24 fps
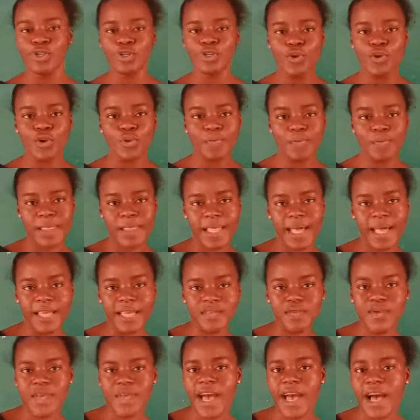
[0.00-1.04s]
you know,
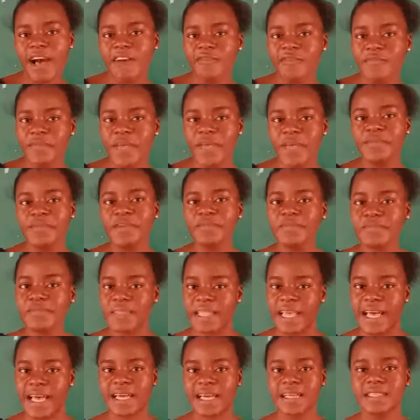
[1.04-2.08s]
plants, we have baby
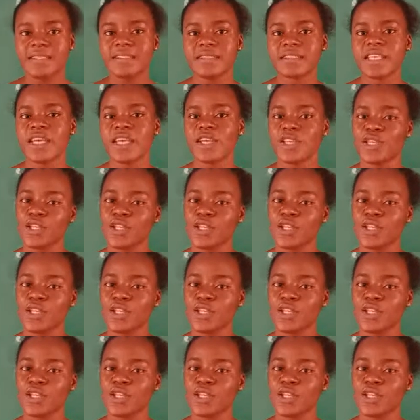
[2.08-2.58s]
plants,